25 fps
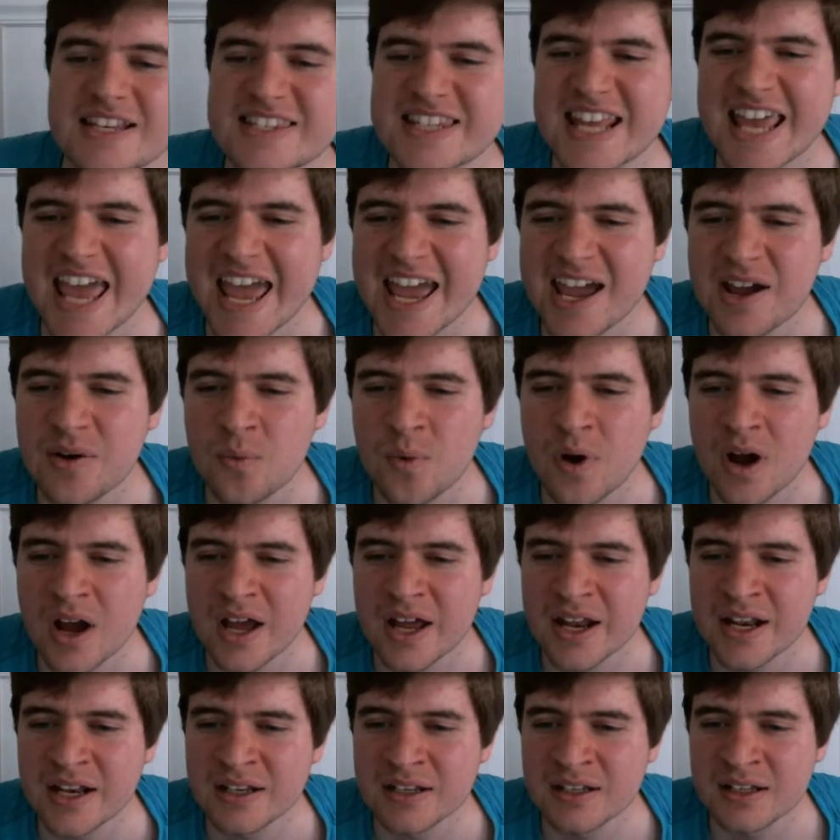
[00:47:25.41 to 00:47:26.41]
is
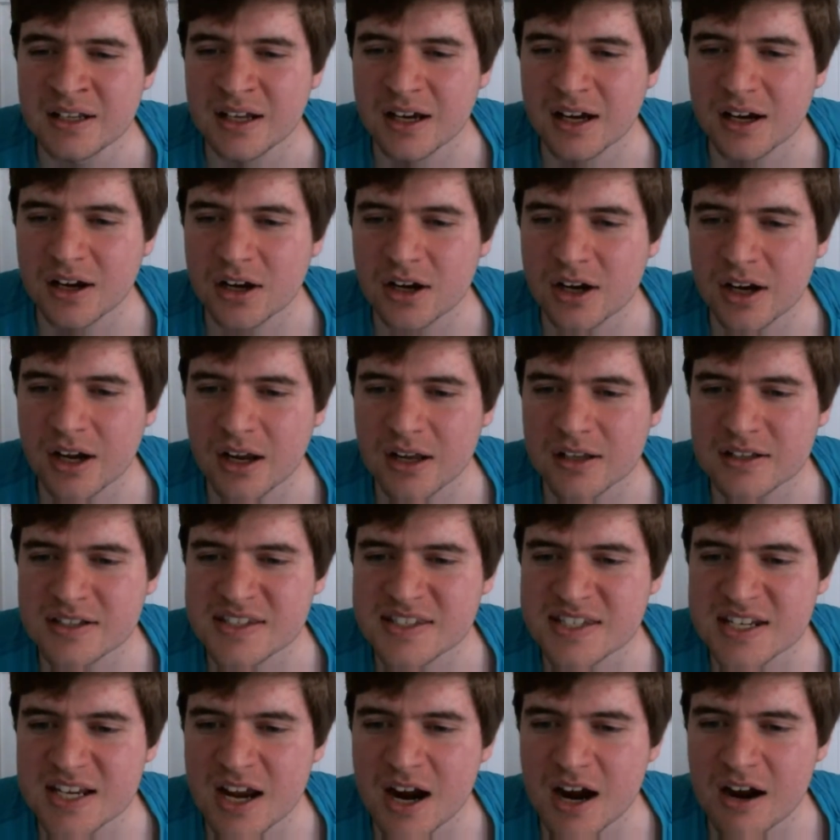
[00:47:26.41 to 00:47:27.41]
K1
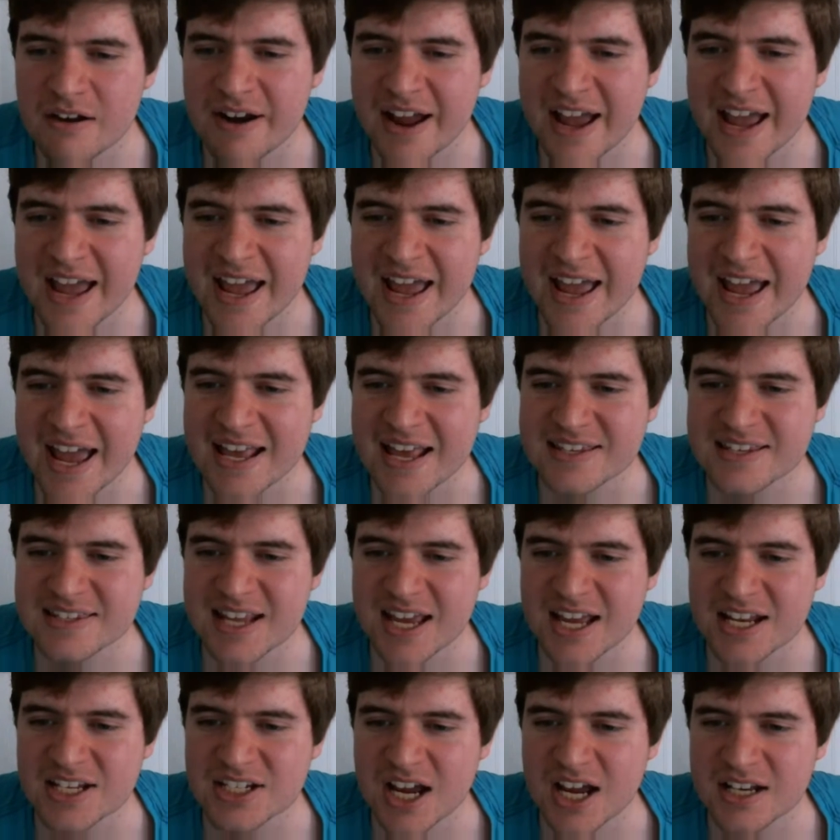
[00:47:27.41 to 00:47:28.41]
c r a
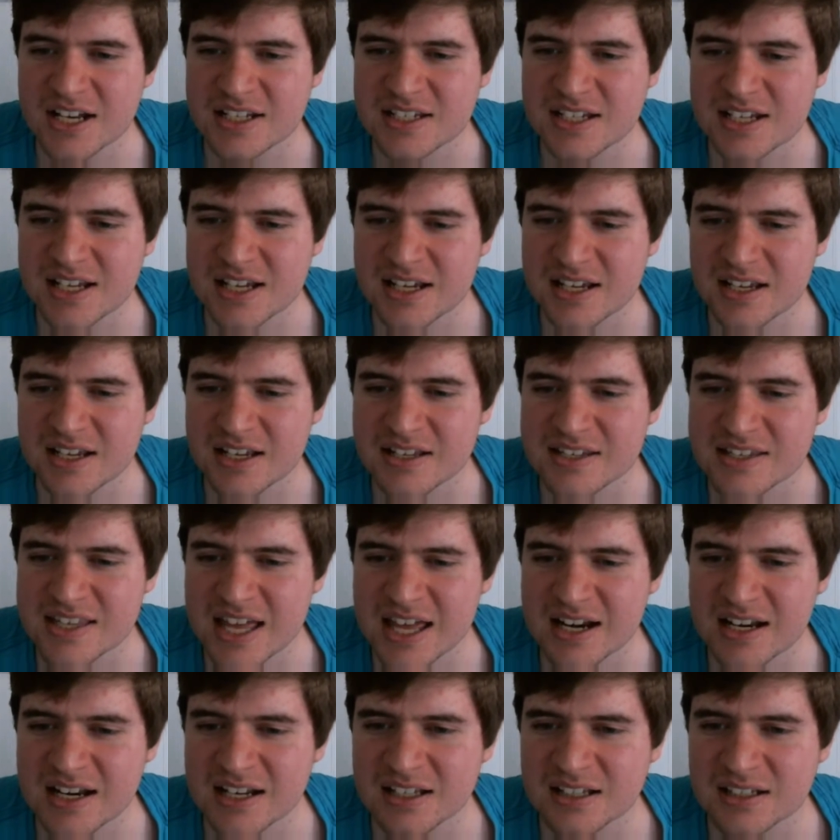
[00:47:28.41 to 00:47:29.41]
s h i t? is
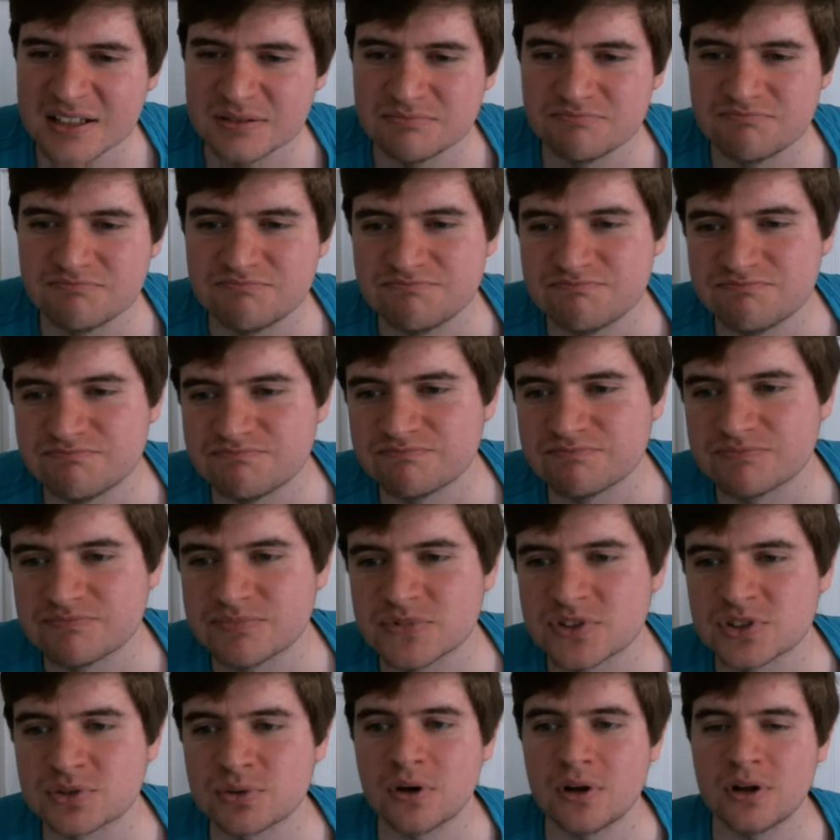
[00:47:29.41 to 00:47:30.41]
that a
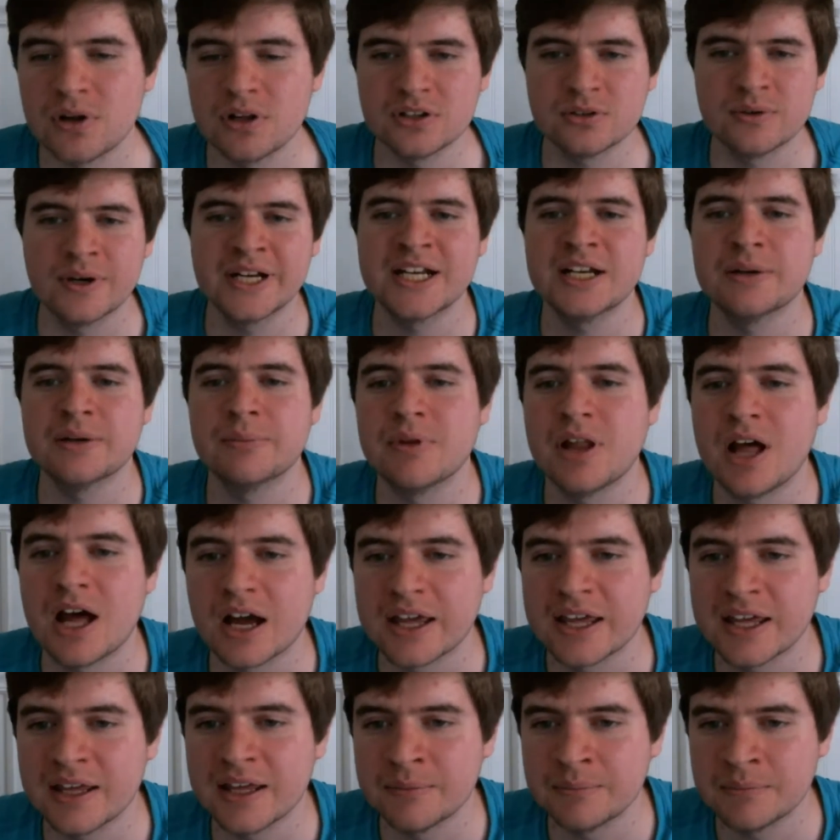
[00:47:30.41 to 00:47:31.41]
troll? Do I need to
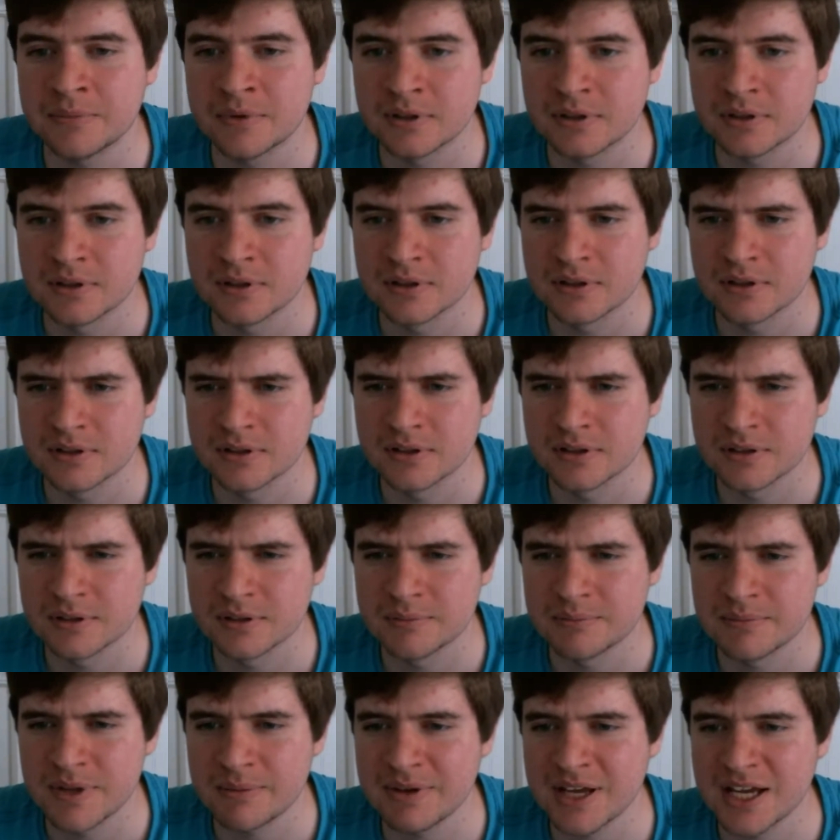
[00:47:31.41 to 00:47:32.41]
block him?
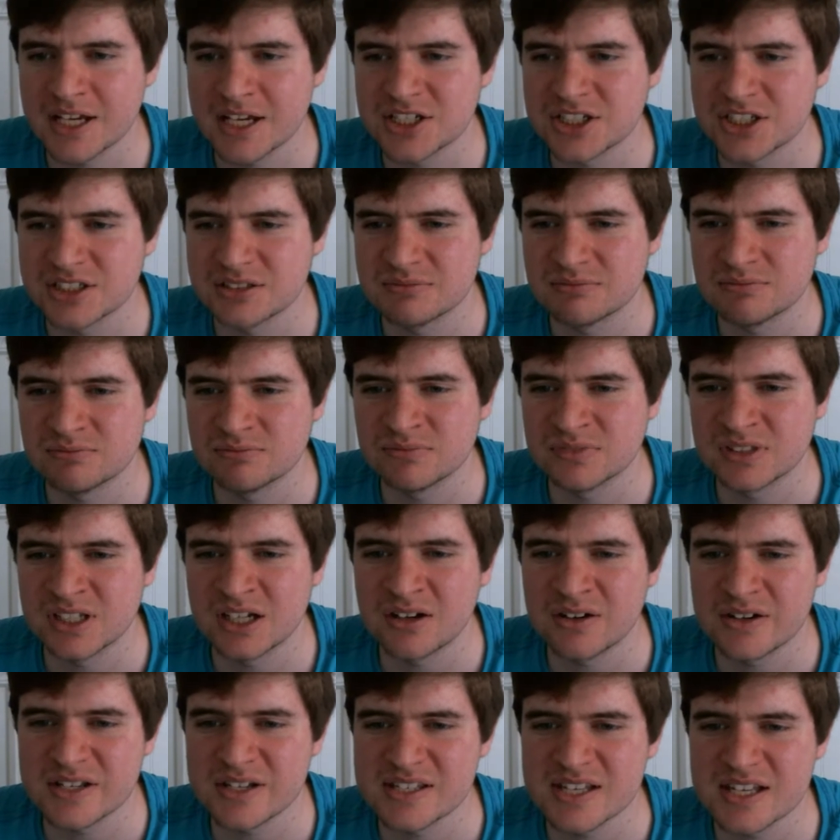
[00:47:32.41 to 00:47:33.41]
Maybe I should.
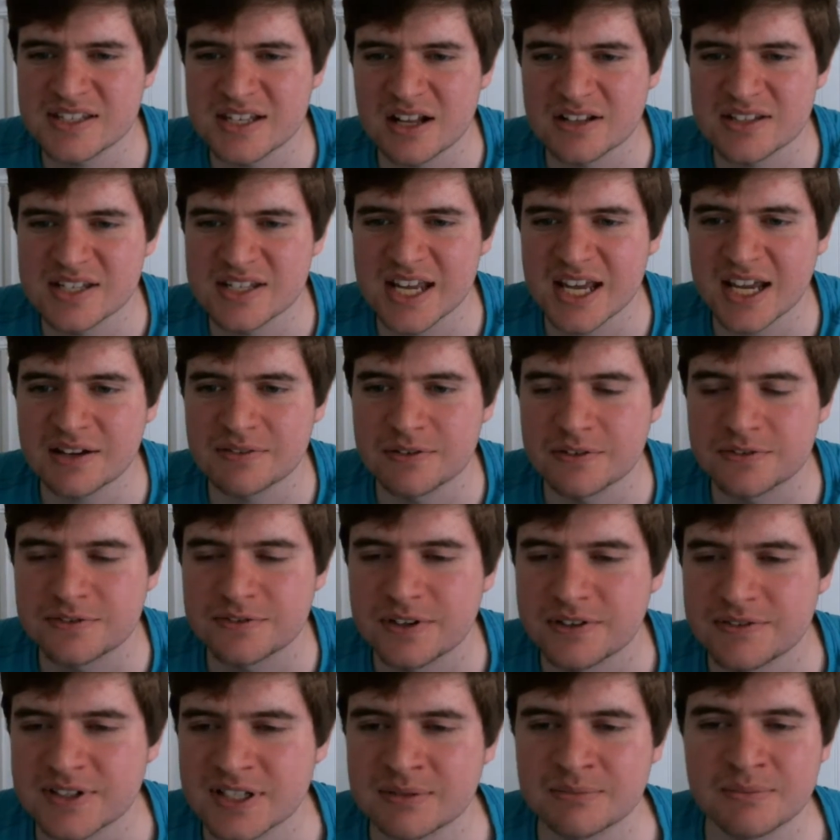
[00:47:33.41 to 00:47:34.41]
No, he says I'll take it for
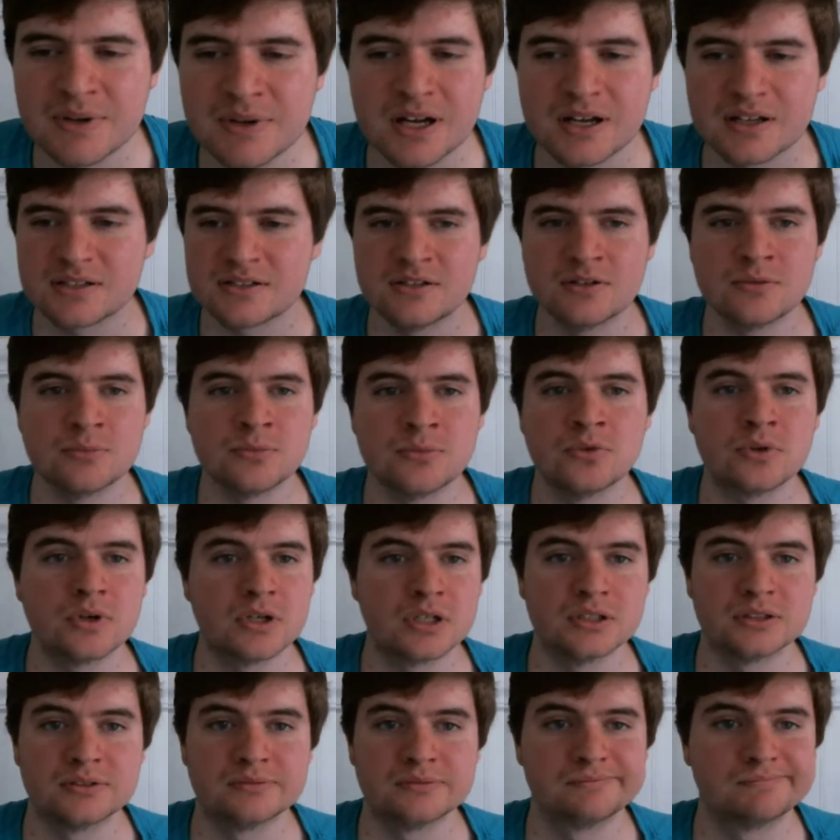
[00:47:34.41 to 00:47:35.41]
15 bucks, no
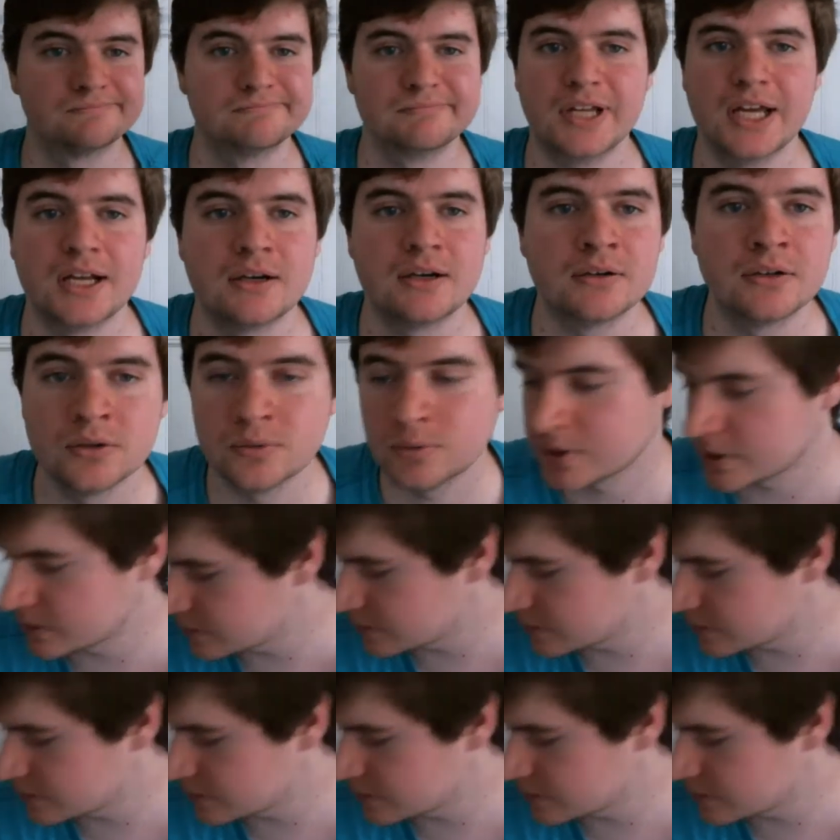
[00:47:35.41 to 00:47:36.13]
more. I don't know